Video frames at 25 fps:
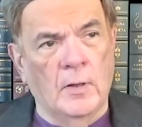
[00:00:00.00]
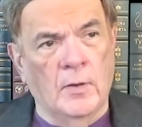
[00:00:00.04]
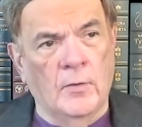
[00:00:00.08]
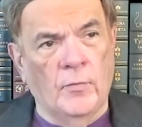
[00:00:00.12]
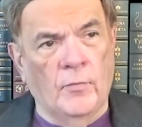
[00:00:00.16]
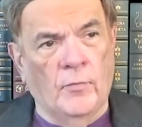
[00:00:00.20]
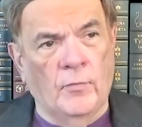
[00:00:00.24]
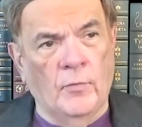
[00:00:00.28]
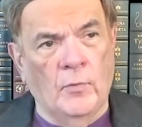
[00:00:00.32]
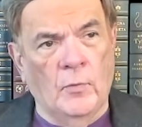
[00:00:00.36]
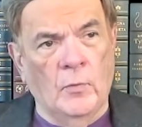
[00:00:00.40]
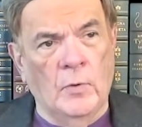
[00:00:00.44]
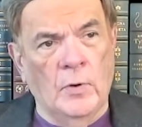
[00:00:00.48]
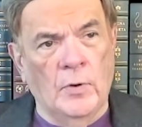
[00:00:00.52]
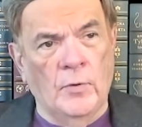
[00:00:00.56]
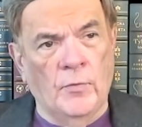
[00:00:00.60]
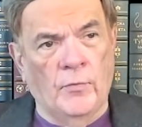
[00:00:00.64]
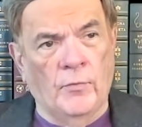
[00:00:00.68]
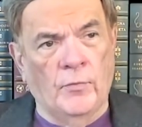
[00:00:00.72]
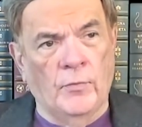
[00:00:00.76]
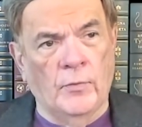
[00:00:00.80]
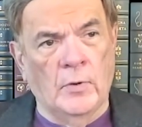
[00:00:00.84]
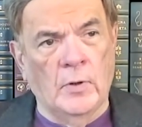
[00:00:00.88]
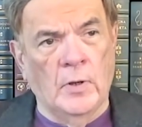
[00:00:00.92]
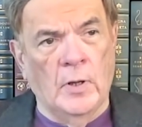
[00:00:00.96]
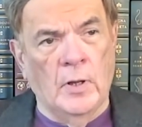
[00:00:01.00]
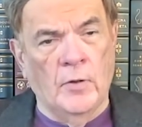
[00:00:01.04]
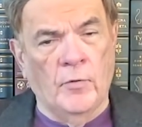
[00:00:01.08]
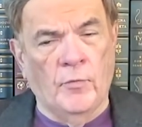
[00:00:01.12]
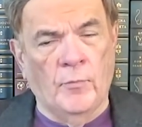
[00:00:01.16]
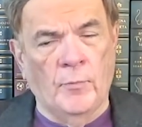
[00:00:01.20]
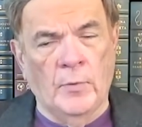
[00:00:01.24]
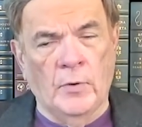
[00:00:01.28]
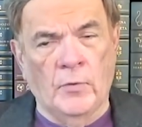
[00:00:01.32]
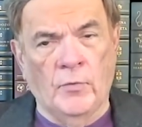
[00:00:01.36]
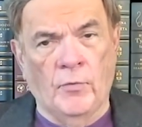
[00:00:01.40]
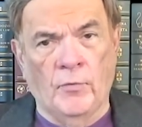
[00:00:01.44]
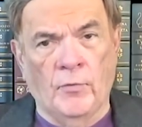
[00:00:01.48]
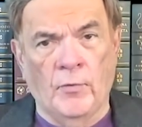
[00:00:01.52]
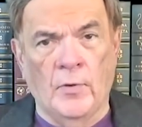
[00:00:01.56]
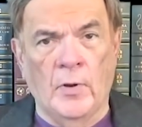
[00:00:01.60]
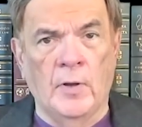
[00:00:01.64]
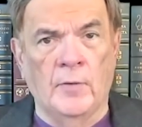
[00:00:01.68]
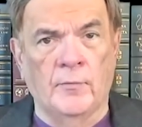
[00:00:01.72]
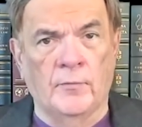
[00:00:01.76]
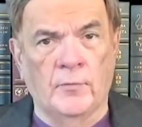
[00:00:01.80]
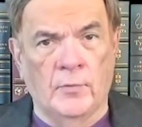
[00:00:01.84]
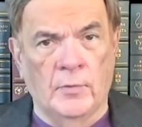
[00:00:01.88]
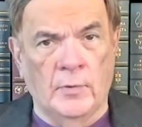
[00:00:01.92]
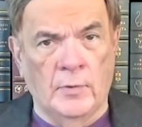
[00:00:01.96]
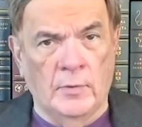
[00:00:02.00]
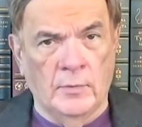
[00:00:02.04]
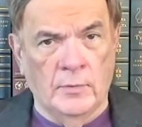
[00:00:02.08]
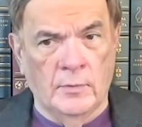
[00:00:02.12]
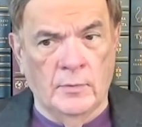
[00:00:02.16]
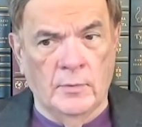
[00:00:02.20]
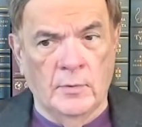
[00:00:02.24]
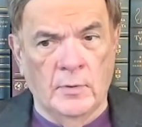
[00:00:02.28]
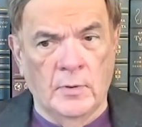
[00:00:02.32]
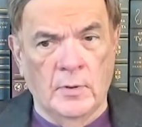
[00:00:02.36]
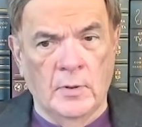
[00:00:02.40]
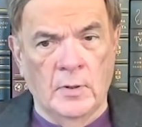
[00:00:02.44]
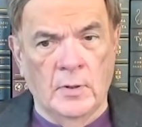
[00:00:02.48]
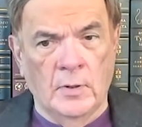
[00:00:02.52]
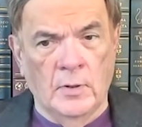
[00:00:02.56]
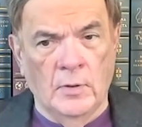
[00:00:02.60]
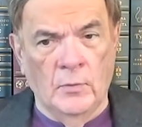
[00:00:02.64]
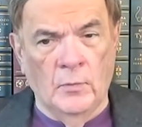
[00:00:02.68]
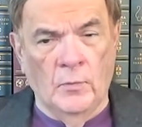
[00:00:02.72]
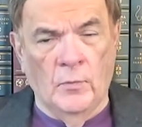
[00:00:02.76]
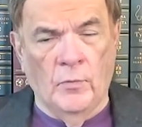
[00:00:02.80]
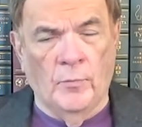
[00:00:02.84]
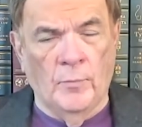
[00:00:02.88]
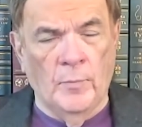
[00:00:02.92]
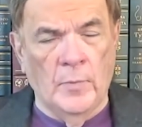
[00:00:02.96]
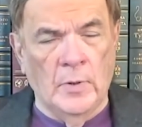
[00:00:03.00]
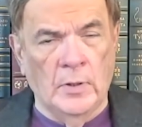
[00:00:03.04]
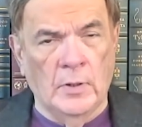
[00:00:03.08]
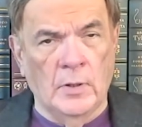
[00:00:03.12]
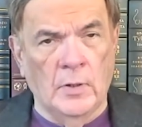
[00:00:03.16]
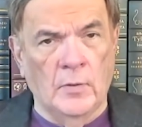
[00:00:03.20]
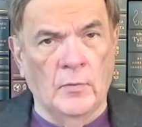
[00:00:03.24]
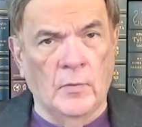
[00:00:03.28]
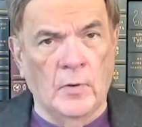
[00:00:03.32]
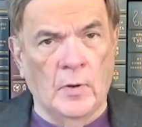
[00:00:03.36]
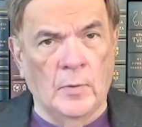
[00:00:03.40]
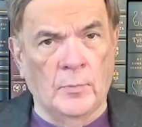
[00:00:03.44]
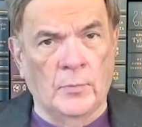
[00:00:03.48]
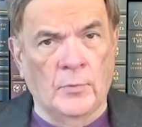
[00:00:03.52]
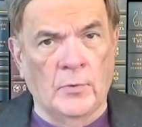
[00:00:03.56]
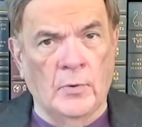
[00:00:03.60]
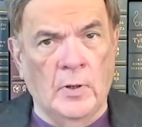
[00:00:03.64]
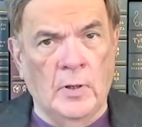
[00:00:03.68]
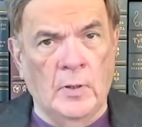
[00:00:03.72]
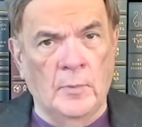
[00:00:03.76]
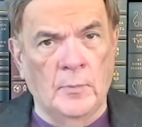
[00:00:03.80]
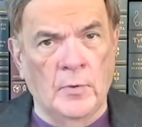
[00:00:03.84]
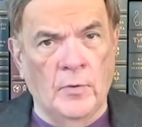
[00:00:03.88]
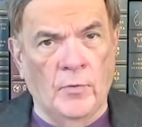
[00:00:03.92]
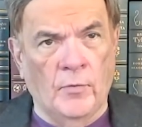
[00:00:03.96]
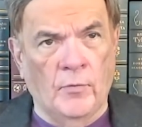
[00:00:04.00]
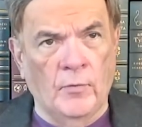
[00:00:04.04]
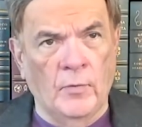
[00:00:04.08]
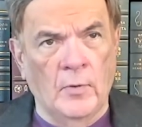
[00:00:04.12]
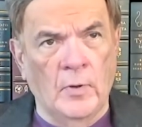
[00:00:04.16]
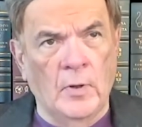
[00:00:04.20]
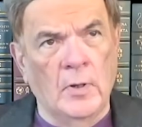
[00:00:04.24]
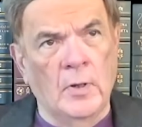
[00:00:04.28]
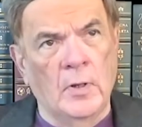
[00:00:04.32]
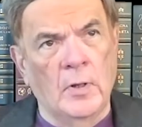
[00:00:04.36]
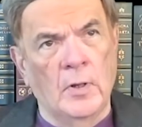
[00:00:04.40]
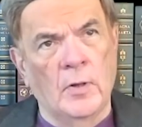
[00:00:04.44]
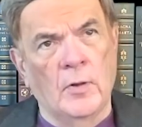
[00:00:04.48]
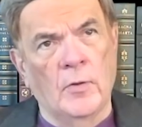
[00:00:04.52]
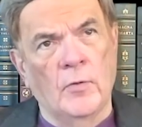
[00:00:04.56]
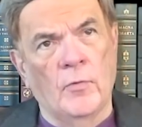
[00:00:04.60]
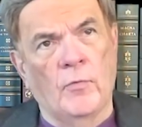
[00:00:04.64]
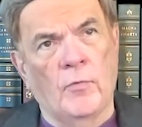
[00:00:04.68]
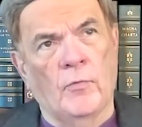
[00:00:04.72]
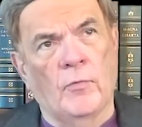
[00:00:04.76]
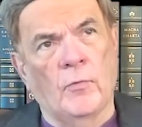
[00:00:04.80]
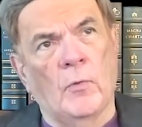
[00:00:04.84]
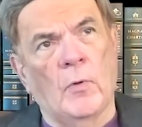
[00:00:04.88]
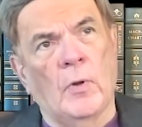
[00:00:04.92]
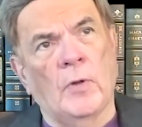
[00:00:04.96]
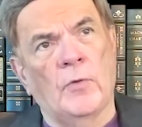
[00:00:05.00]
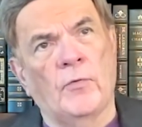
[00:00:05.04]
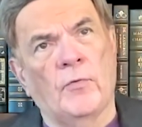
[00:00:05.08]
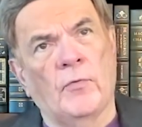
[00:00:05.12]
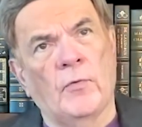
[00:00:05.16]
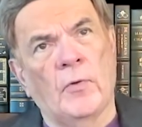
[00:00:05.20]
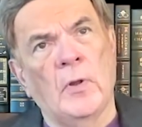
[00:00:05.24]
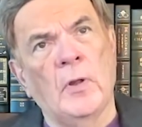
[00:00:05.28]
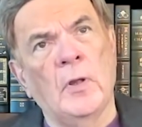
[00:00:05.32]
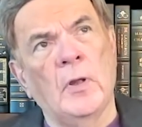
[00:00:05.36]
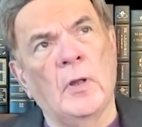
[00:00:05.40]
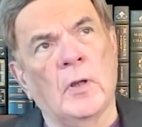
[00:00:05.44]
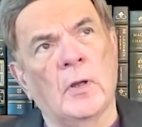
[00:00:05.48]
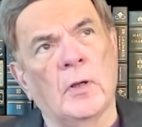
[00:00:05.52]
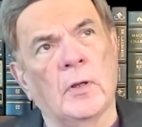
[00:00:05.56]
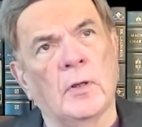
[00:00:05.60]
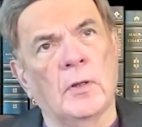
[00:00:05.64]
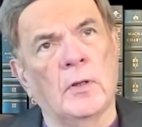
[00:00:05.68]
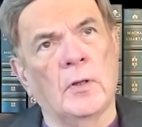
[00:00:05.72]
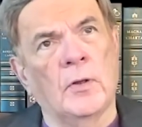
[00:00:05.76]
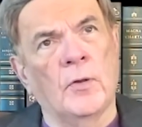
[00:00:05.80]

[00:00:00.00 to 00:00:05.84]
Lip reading: So he is the cosmic sovereign who is making that promise. So Isaiah,